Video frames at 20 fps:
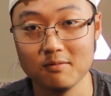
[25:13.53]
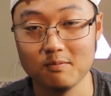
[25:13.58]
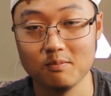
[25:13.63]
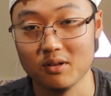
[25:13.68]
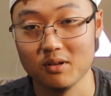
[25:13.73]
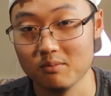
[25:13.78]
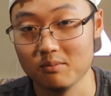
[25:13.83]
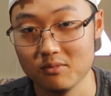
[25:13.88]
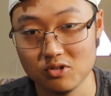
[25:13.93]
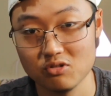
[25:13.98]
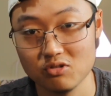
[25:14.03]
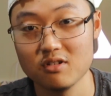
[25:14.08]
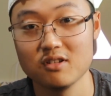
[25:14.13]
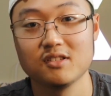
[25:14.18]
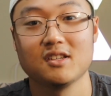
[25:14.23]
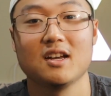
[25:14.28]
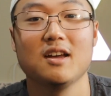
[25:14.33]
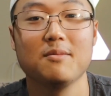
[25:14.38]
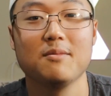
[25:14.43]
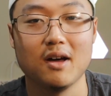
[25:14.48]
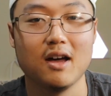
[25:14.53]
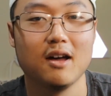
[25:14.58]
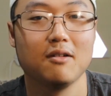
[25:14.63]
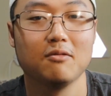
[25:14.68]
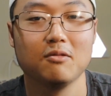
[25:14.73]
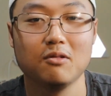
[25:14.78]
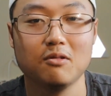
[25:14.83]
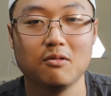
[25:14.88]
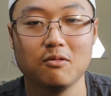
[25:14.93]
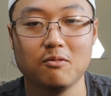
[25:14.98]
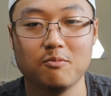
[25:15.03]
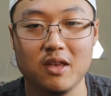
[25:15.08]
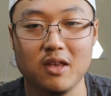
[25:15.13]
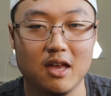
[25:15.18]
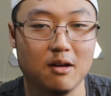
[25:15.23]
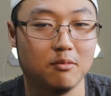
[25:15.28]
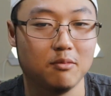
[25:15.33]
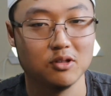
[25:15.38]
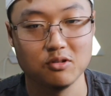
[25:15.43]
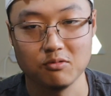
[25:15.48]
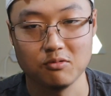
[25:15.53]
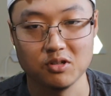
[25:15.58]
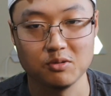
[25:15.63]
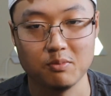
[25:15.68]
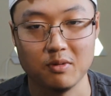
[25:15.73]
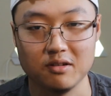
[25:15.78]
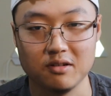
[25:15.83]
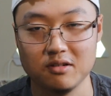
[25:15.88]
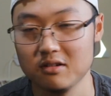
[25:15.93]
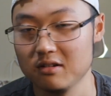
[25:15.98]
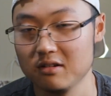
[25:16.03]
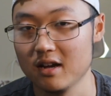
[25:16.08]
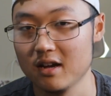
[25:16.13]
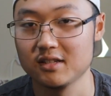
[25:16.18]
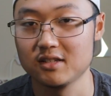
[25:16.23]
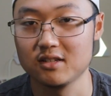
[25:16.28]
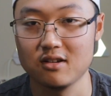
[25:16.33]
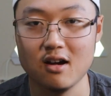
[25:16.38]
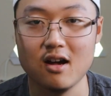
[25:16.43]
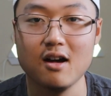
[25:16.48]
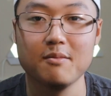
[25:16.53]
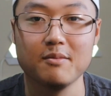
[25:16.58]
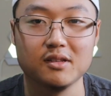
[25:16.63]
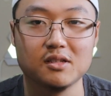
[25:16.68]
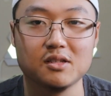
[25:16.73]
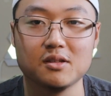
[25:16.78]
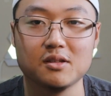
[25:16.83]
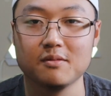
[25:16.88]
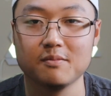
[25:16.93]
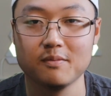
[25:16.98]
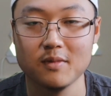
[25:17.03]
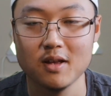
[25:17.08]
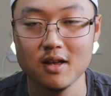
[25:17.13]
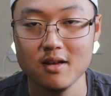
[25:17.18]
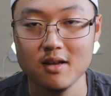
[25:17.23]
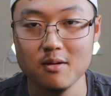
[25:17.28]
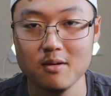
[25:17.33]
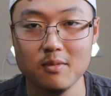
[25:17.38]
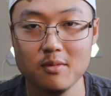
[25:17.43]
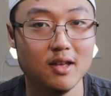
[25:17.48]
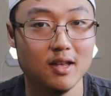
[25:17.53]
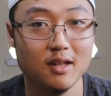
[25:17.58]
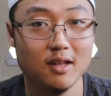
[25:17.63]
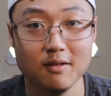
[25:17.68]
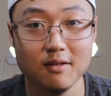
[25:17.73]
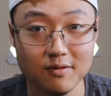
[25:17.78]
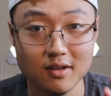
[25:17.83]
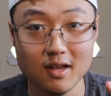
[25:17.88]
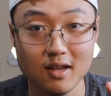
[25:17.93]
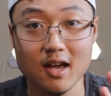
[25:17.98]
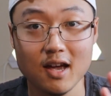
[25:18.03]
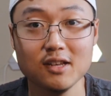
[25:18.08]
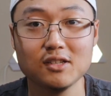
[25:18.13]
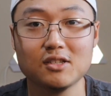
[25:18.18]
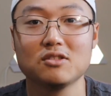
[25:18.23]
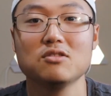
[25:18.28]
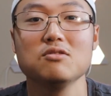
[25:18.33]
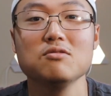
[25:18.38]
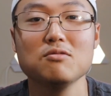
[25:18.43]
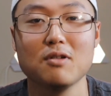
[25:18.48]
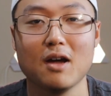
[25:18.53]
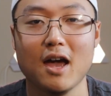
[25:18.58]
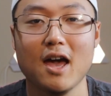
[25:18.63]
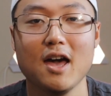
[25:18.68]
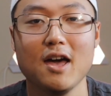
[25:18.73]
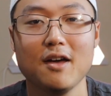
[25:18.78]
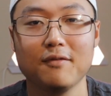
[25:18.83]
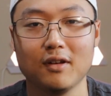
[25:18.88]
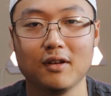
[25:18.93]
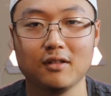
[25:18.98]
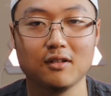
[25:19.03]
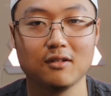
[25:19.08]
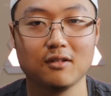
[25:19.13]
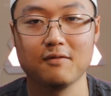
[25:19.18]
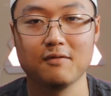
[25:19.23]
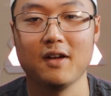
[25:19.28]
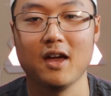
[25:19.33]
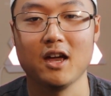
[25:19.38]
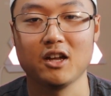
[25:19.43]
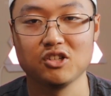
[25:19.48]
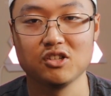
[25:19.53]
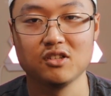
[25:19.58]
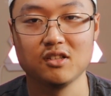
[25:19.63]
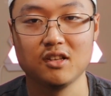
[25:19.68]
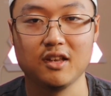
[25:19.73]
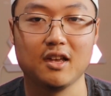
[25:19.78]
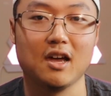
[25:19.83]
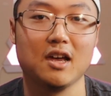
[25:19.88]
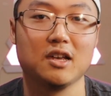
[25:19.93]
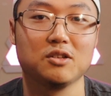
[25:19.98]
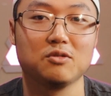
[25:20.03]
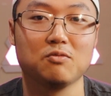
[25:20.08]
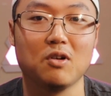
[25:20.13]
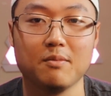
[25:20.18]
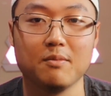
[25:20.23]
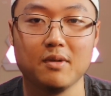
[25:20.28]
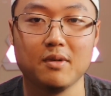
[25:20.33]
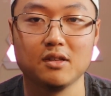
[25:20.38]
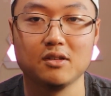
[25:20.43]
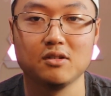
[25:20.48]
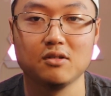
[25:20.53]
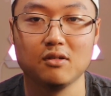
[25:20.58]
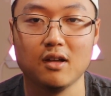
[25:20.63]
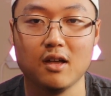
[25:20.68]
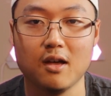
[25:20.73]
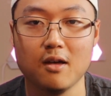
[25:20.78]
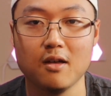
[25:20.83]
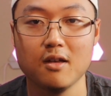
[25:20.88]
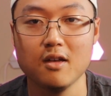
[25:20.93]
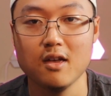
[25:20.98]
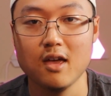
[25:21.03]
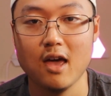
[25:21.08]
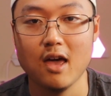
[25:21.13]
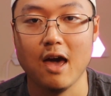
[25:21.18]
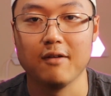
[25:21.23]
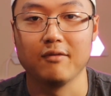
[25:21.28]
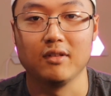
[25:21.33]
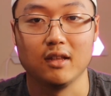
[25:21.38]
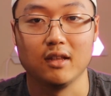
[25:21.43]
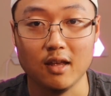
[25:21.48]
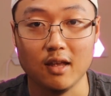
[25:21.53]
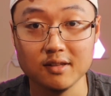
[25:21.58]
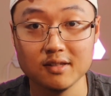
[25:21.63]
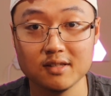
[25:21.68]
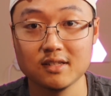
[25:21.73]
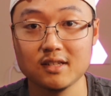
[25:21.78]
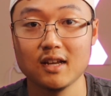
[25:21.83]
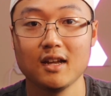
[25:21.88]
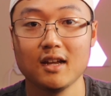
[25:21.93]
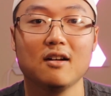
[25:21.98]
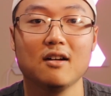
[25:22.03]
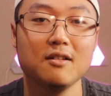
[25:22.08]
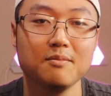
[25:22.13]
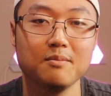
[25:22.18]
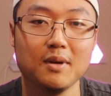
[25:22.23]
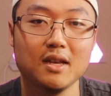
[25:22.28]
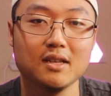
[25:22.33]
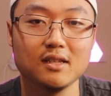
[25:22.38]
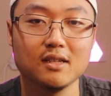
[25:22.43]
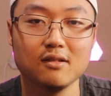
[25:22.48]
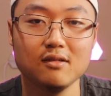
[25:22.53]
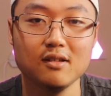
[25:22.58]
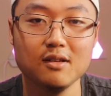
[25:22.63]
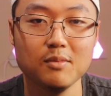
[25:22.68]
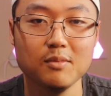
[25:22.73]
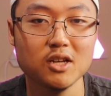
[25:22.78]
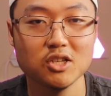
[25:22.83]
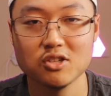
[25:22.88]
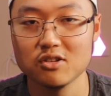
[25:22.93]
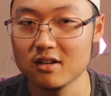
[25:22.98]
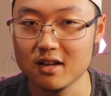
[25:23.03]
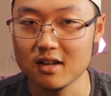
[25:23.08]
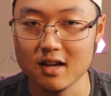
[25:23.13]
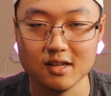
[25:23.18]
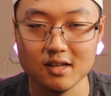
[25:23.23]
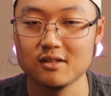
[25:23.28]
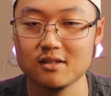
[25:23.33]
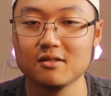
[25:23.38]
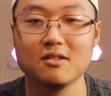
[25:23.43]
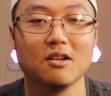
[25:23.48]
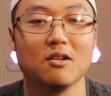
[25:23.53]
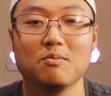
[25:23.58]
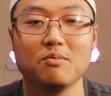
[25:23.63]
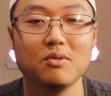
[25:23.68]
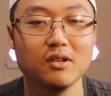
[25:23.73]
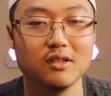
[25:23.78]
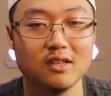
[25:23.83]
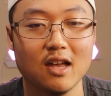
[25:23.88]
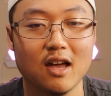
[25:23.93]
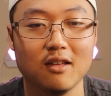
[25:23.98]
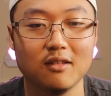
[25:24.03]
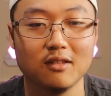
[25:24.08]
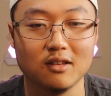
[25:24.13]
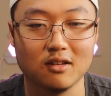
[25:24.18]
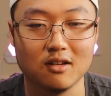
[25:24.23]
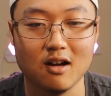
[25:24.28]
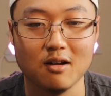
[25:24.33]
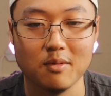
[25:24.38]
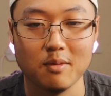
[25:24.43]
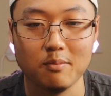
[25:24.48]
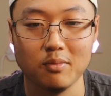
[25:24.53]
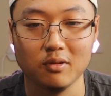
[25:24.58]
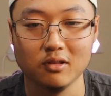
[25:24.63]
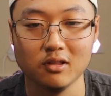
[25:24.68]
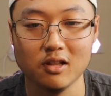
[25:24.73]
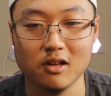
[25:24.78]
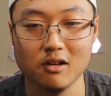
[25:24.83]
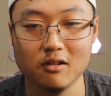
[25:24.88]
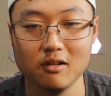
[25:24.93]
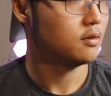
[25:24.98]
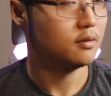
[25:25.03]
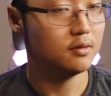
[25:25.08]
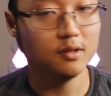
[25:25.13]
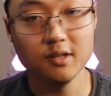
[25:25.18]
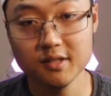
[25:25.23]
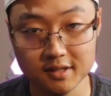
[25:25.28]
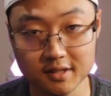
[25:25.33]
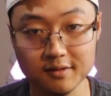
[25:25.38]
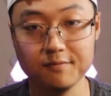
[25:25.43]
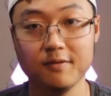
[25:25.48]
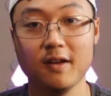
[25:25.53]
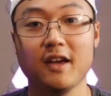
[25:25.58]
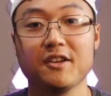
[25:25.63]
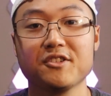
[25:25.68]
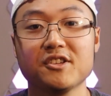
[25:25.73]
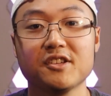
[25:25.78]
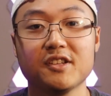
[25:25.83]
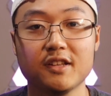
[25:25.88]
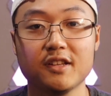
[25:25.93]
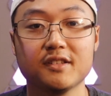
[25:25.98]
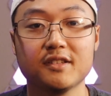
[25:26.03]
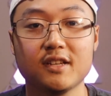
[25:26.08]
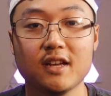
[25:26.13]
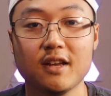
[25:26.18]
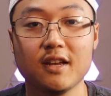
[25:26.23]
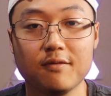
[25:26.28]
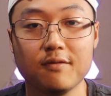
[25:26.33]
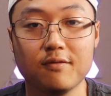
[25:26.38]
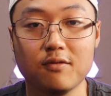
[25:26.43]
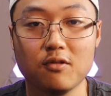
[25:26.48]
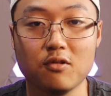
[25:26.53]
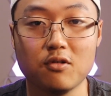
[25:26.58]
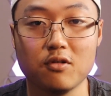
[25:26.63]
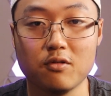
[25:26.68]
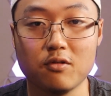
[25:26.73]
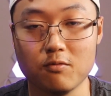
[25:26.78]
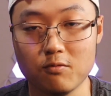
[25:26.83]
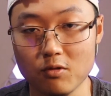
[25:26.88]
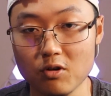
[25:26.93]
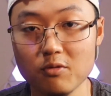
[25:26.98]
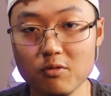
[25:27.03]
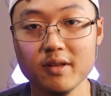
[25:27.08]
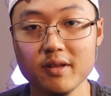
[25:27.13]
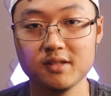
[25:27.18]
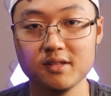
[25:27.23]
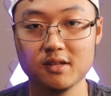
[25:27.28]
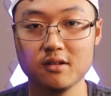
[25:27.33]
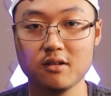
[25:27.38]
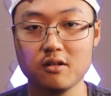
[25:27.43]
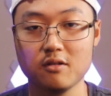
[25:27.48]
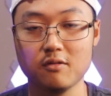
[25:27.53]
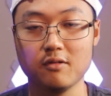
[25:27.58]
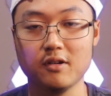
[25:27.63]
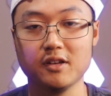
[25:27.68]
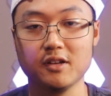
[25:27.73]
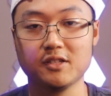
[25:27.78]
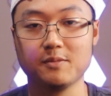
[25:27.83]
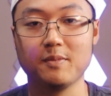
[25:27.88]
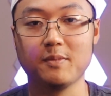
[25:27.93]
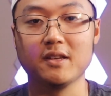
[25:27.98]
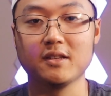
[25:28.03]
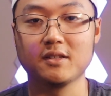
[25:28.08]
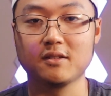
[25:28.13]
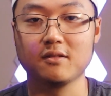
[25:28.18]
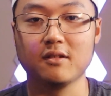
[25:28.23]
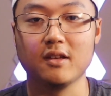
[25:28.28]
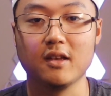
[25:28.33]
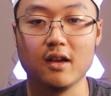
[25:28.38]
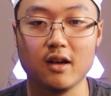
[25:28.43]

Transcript: majority of the time I will be able to respond to you guys' comments. And if you guys do have another faction that you guys want me to have an insight on, basically, make sure you guys, you know, put down a comment below. This faction insight for Romans was basically